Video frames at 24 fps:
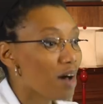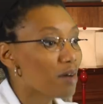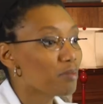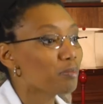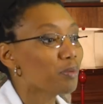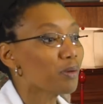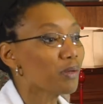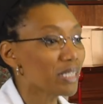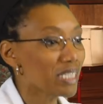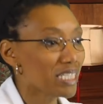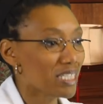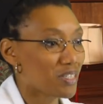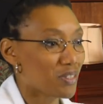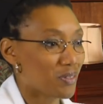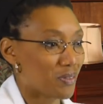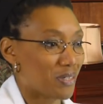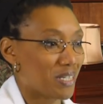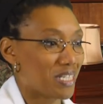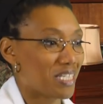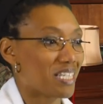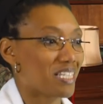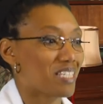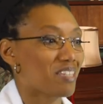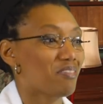Point
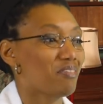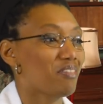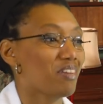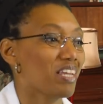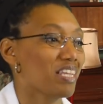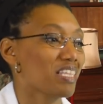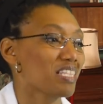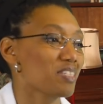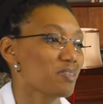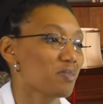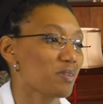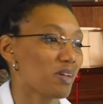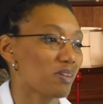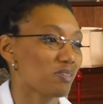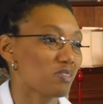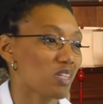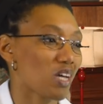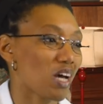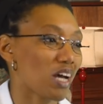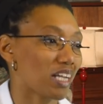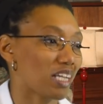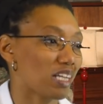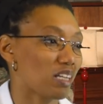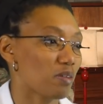source is a fancy way of
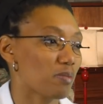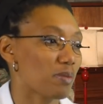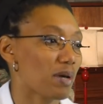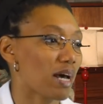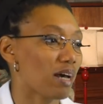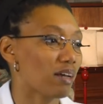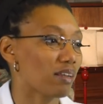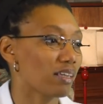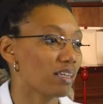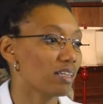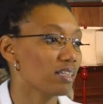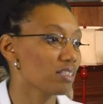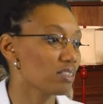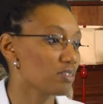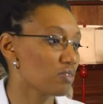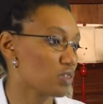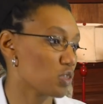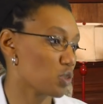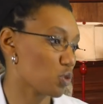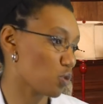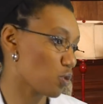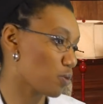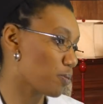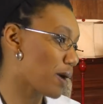talking about
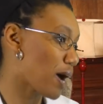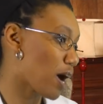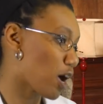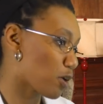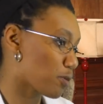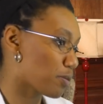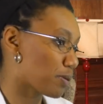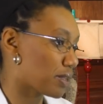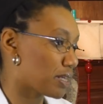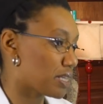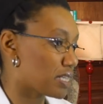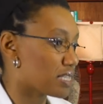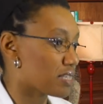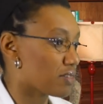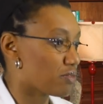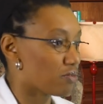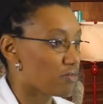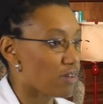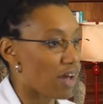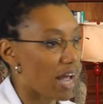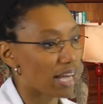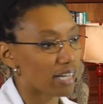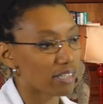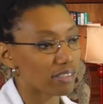individual power plants and
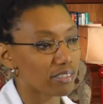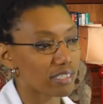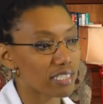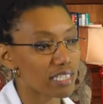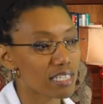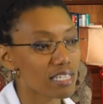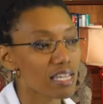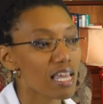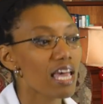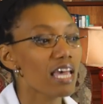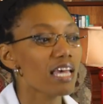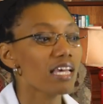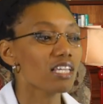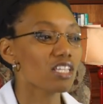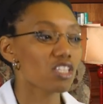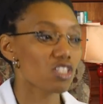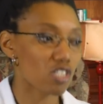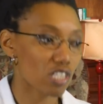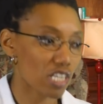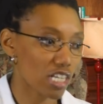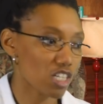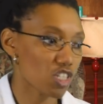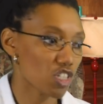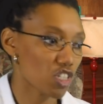factories.
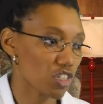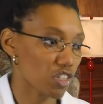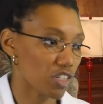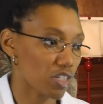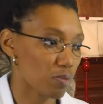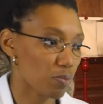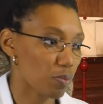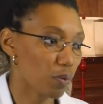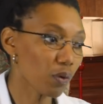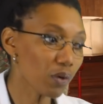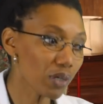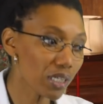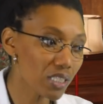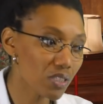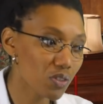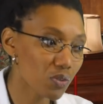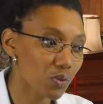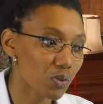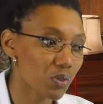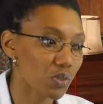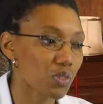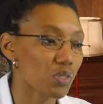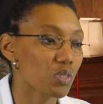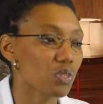Stationary point
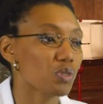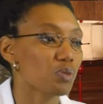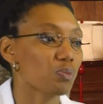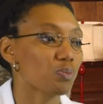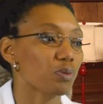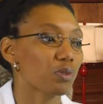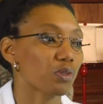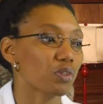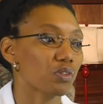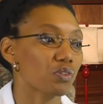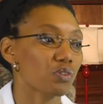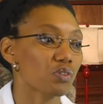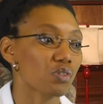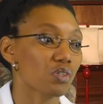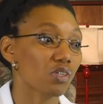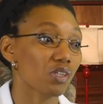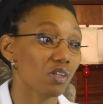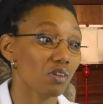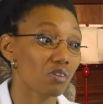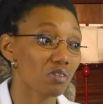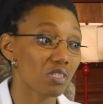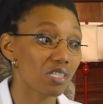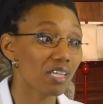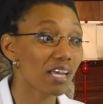sources produce
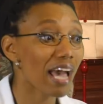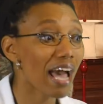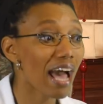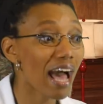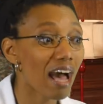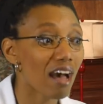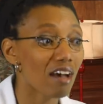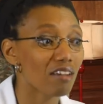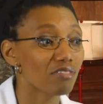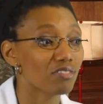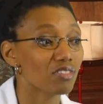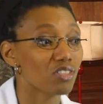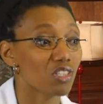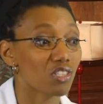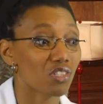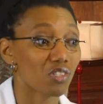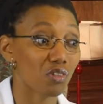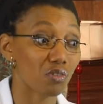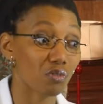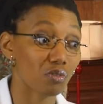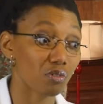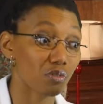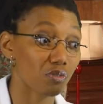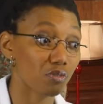close to half, just
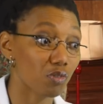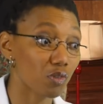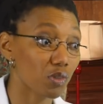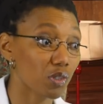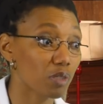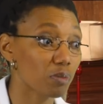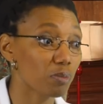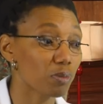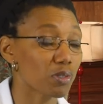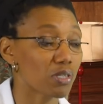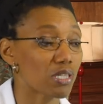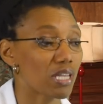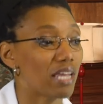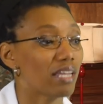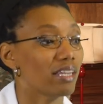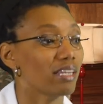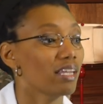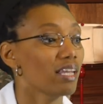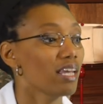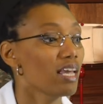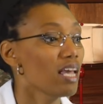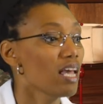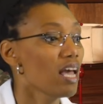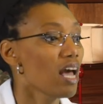over 40%,
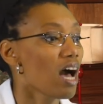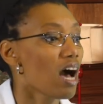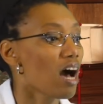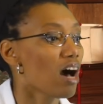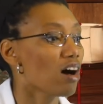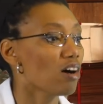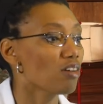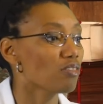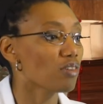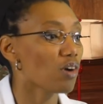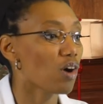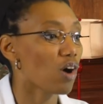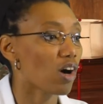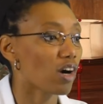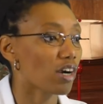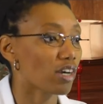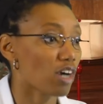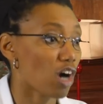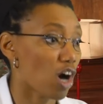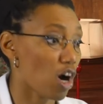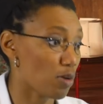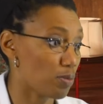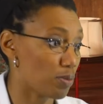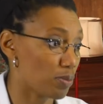of our
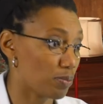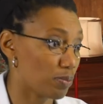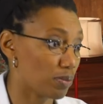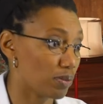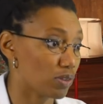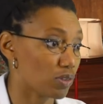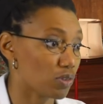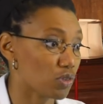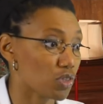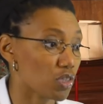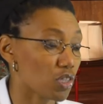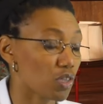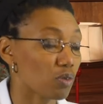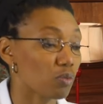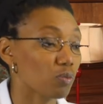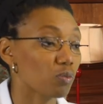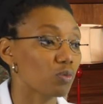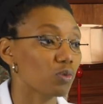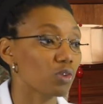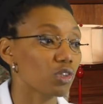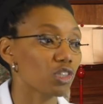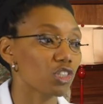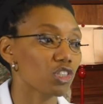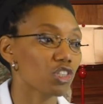carbon pollution,
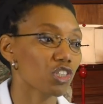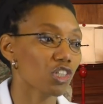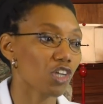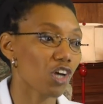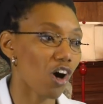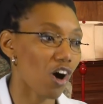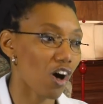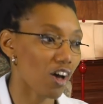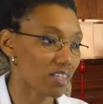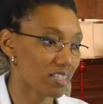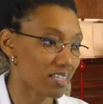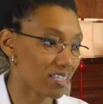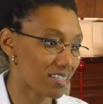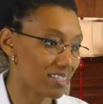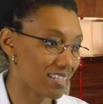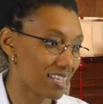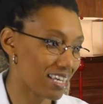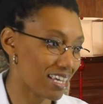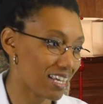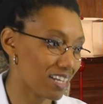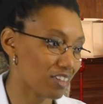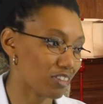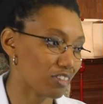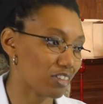which causes the
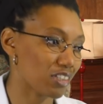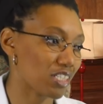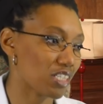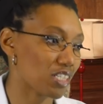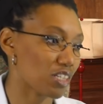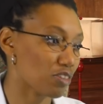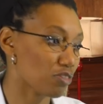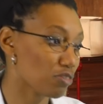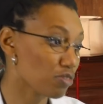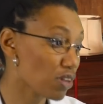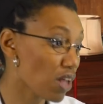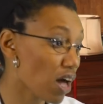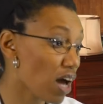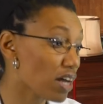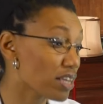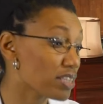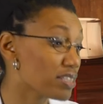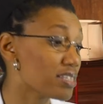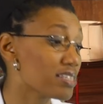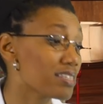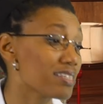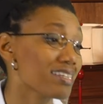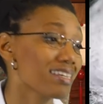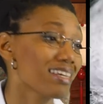increasing
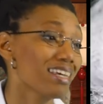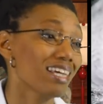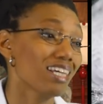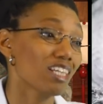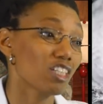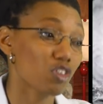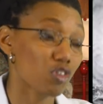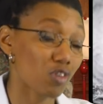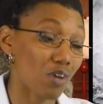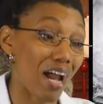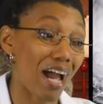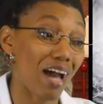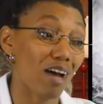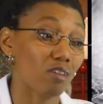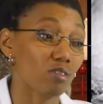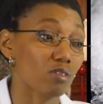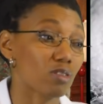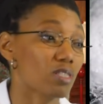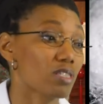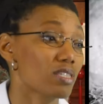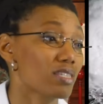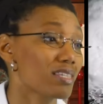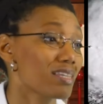floods, droughts,